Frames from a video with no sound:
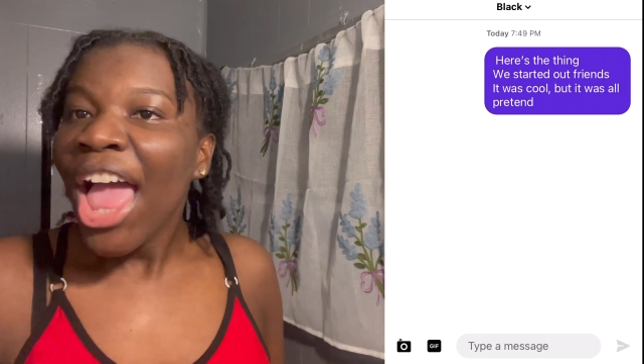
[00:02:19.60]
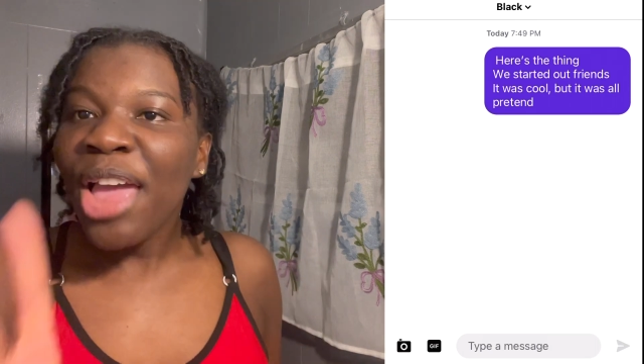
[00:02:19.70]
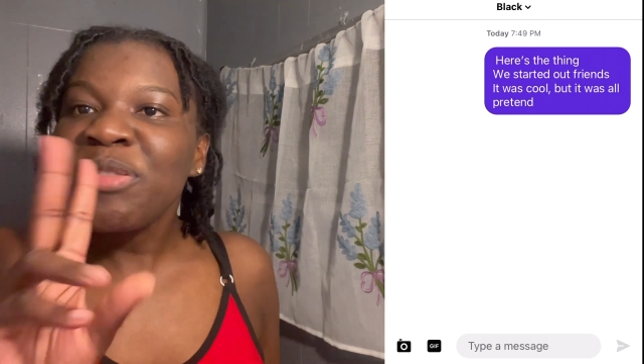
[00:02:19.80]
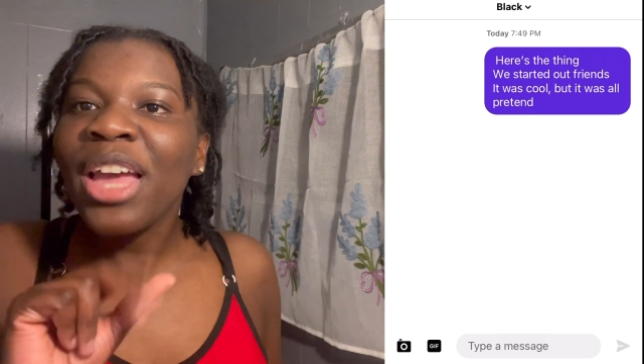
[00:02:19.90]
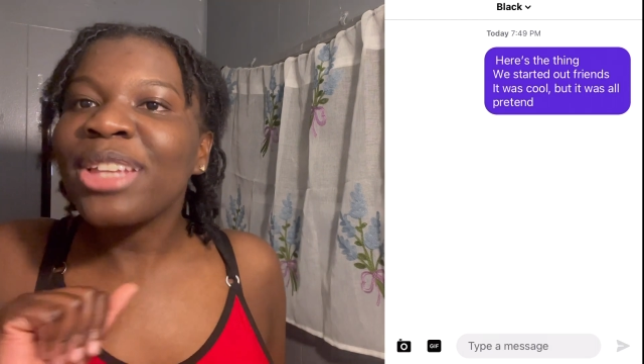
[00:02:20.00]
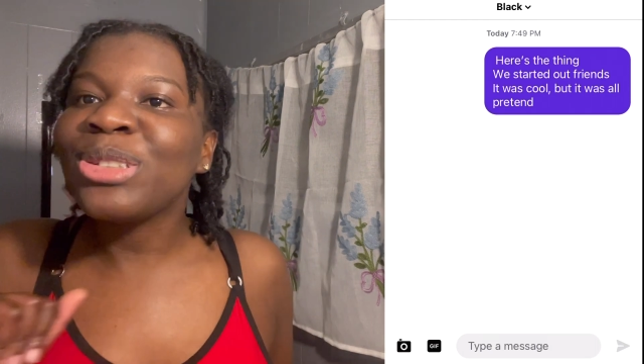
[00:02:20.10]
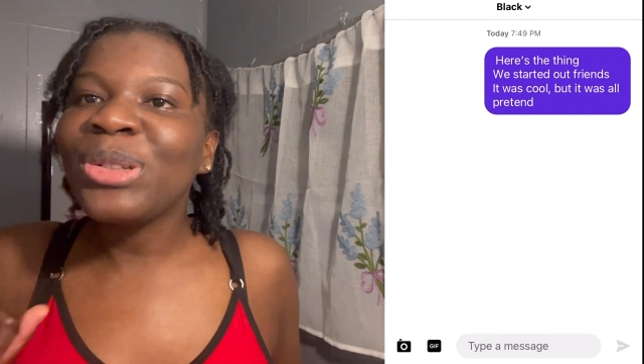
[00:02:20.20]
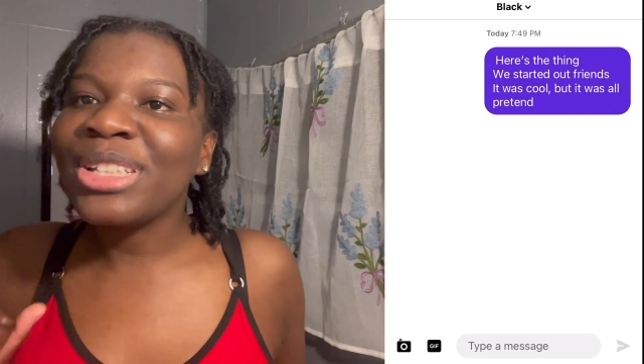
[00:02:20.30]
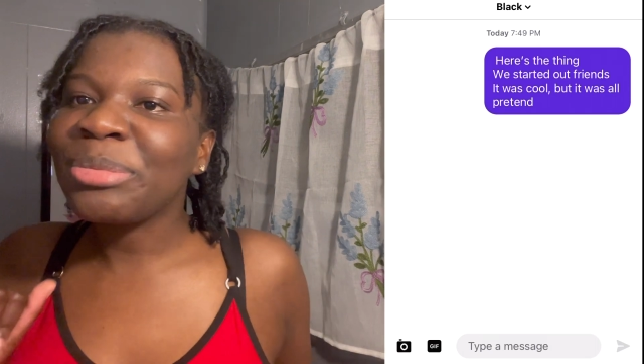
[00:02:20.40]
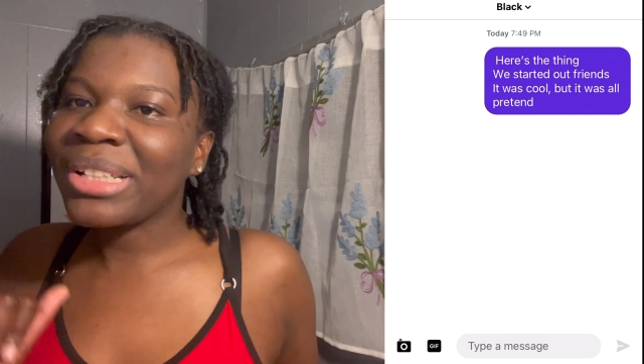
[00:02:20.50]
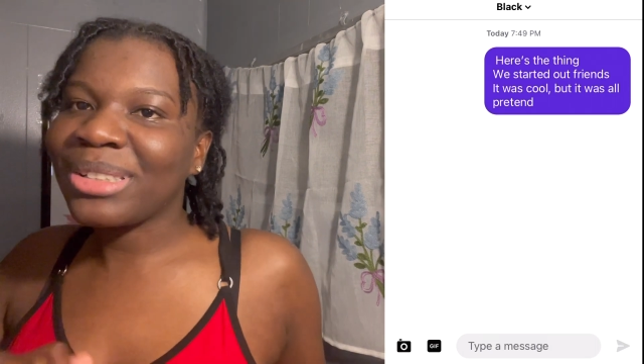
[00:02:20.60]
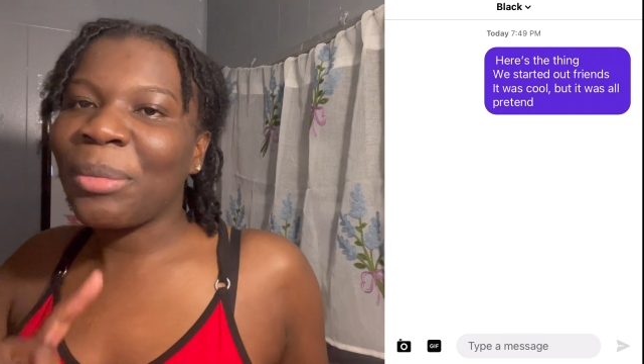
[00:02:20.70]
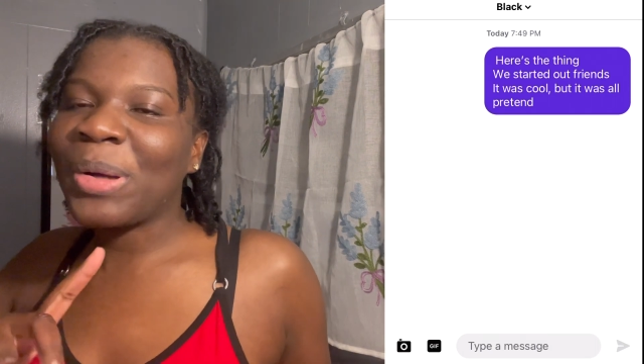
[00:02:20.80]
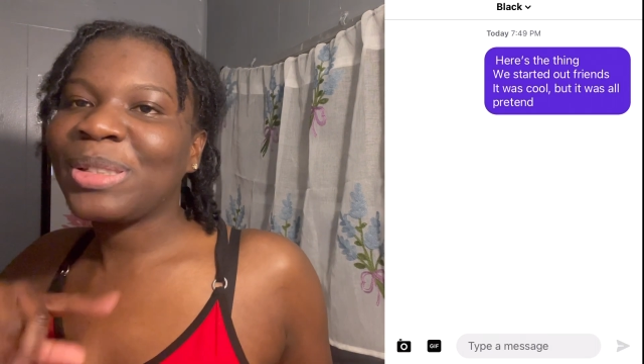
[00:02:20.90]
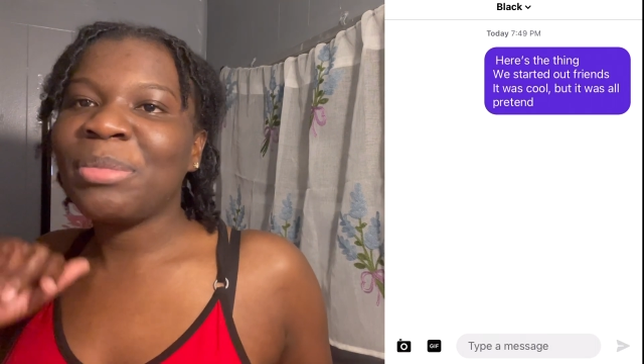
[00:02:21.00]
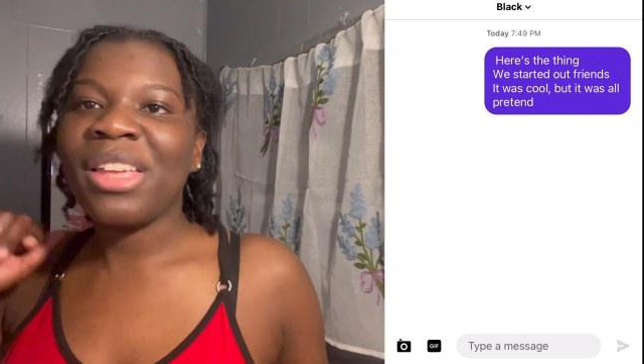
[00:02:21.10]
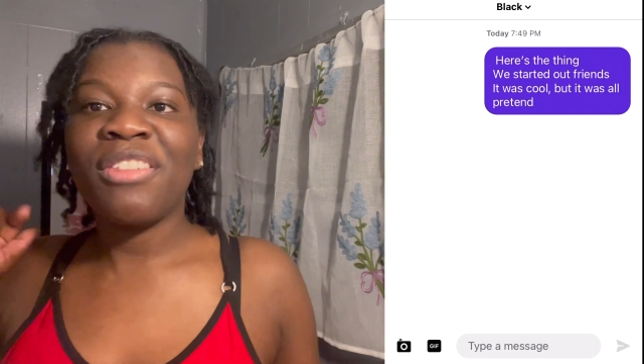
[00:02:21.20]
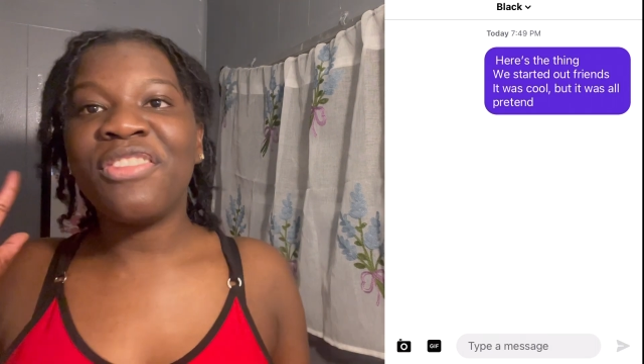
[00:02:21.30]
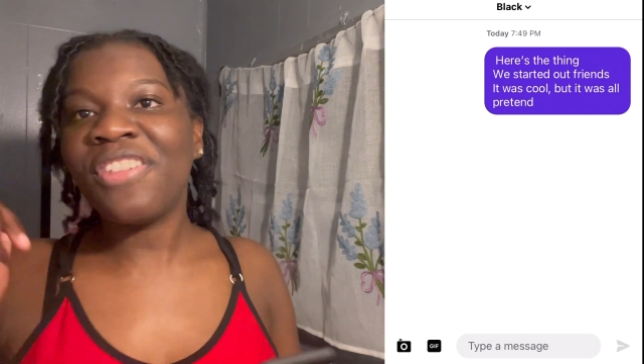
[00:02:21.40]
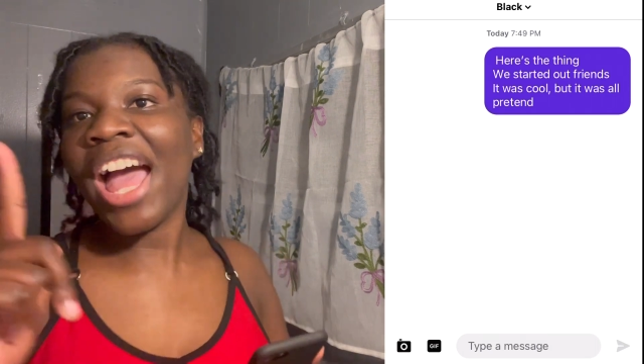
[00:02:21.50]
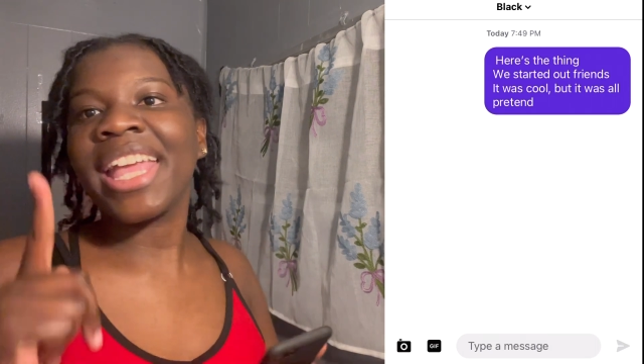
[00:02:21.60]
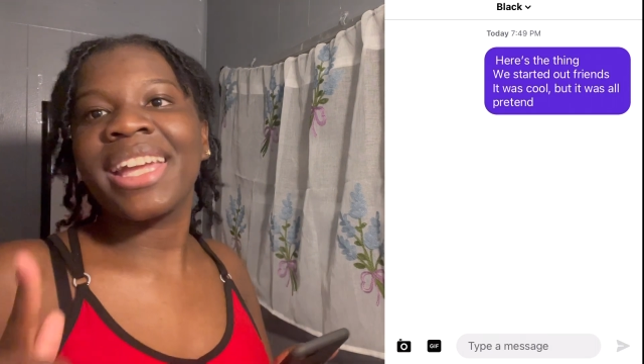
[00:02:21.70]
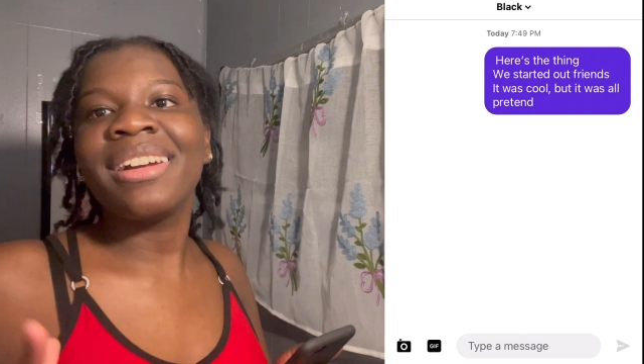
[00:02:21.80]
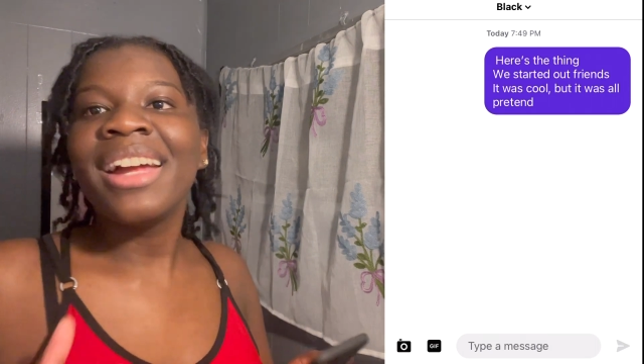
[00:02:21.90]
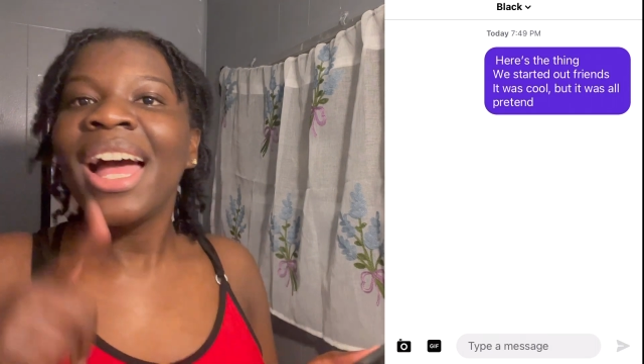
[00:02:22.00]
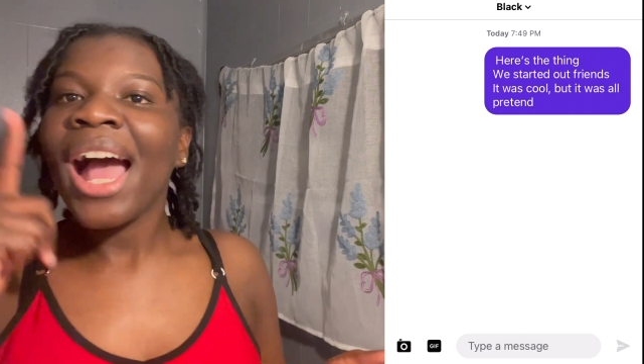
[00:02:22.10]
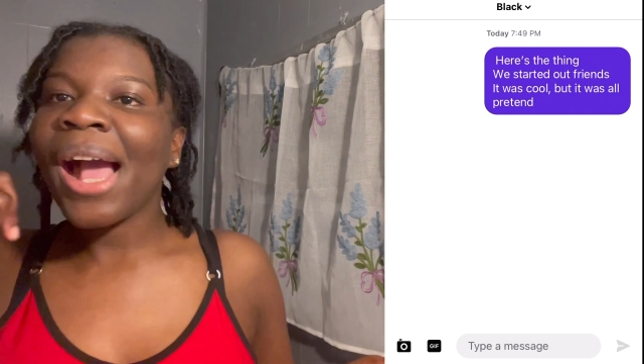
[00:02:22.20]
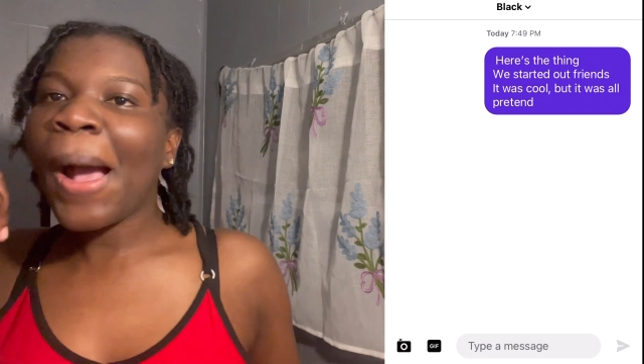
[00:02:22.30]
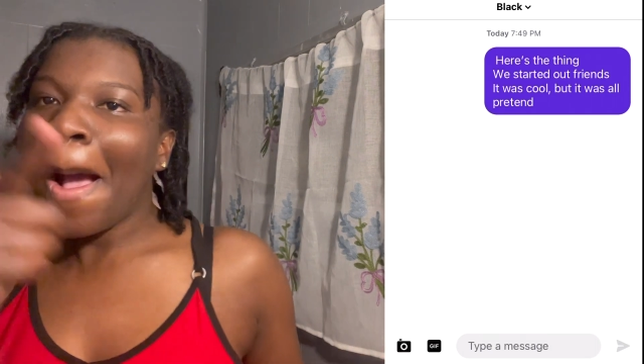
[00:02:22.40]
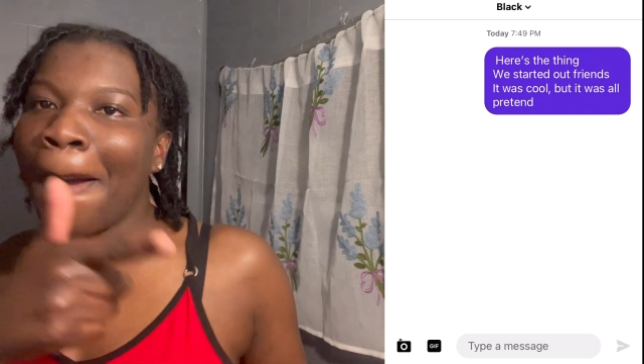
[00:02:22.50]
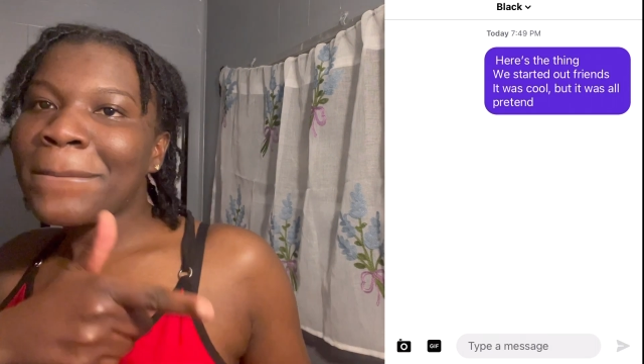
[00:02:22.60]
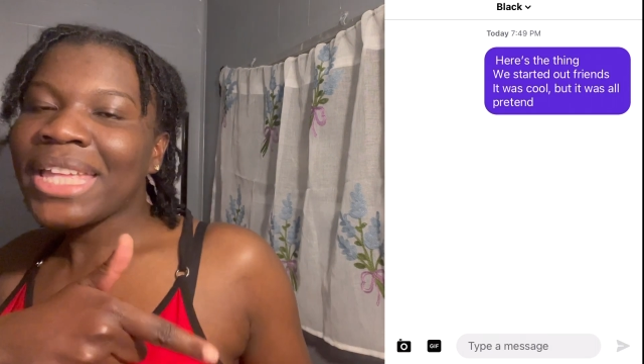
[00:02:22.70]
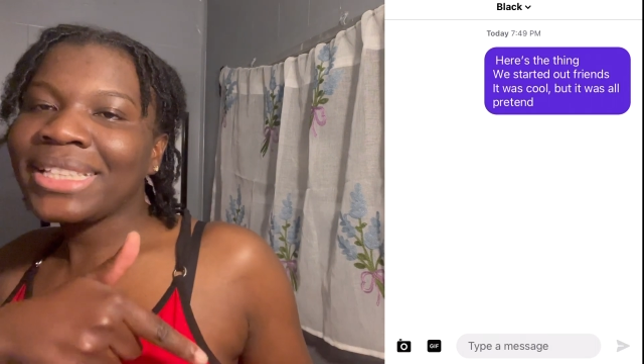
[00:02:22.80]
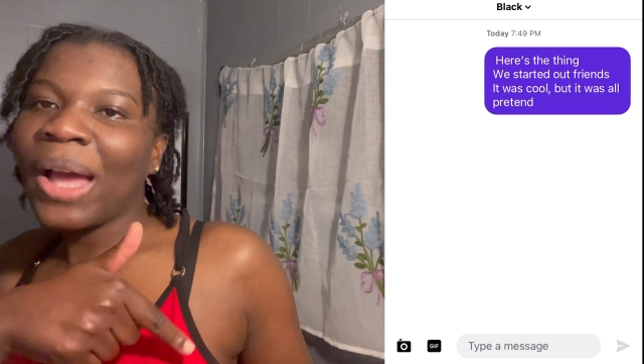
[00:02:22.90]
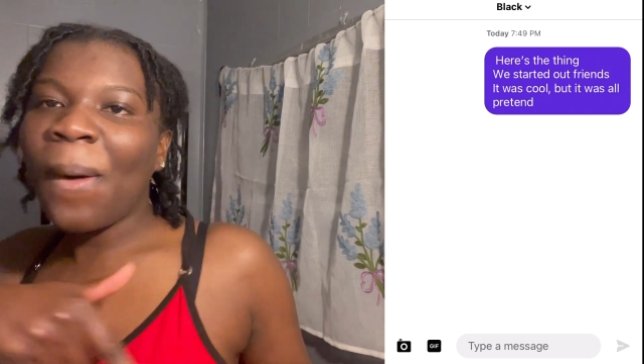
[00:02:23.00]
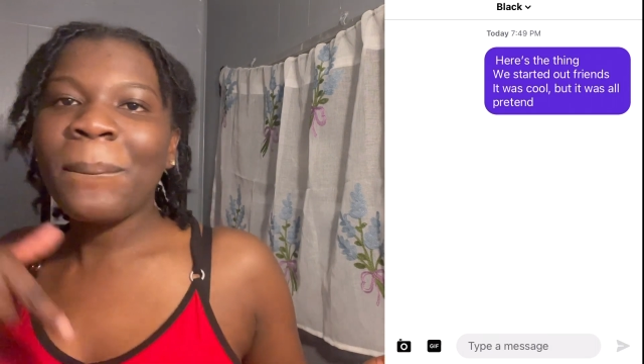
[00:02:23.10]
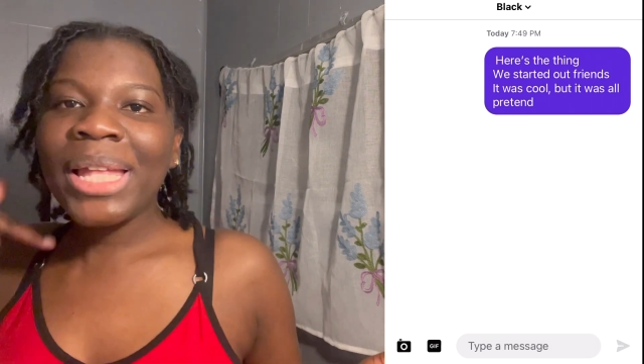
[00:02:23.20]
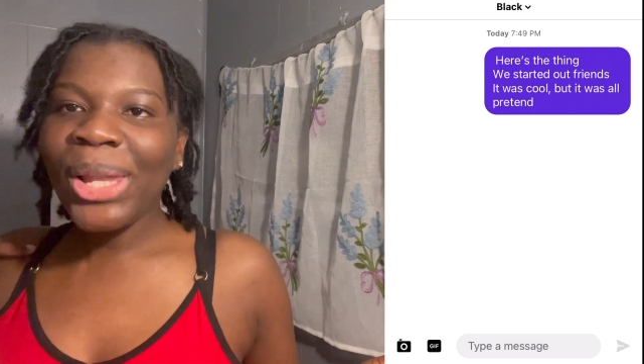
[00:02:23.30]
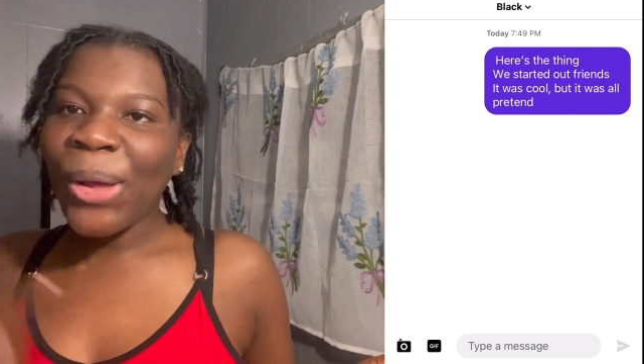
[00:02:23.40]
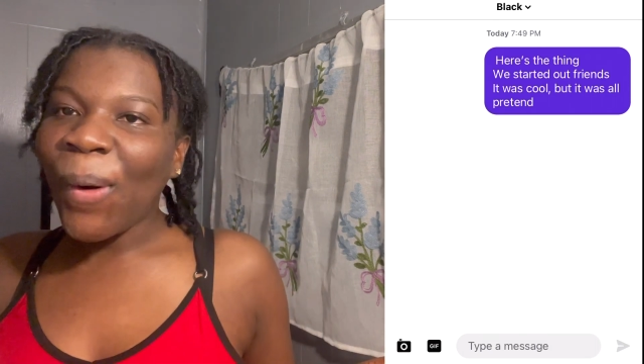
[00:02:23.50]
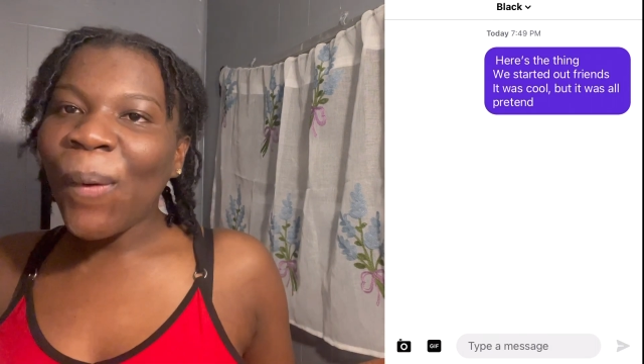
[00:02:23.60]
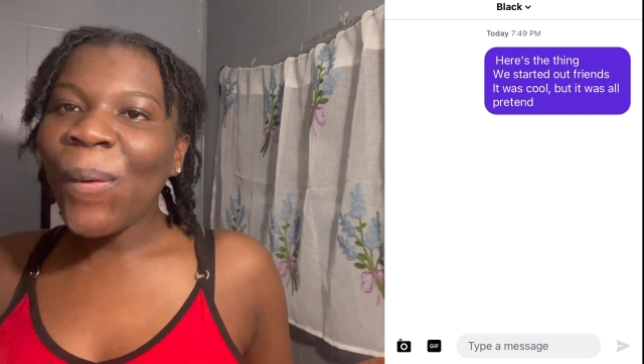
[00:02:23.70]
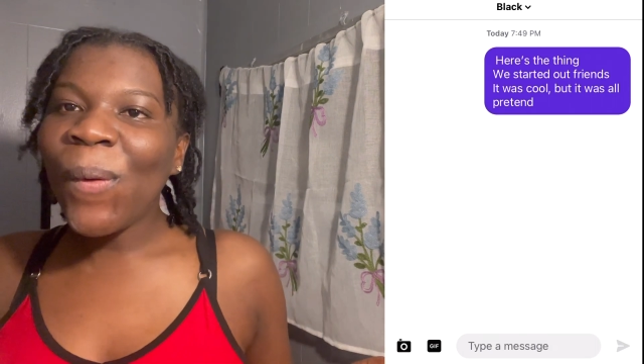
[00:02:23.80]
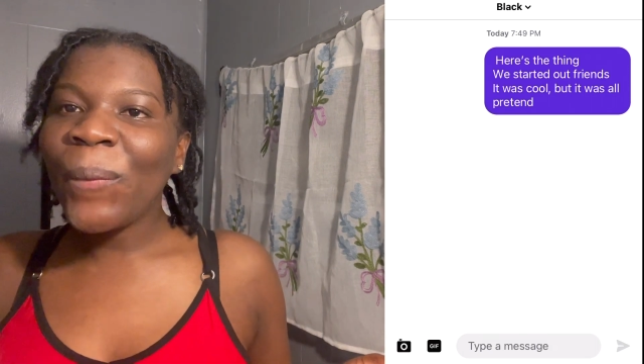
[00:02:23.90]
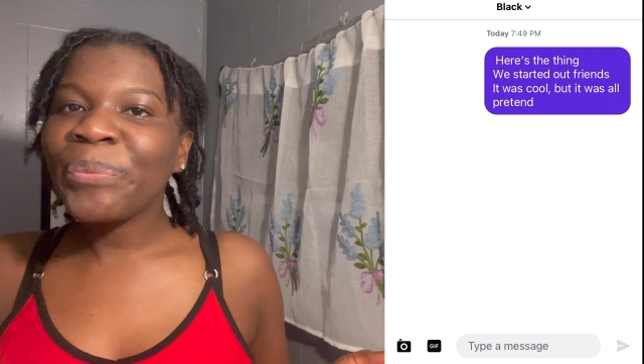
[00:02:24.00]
if you guys know this prank is about to be fire, comment down below.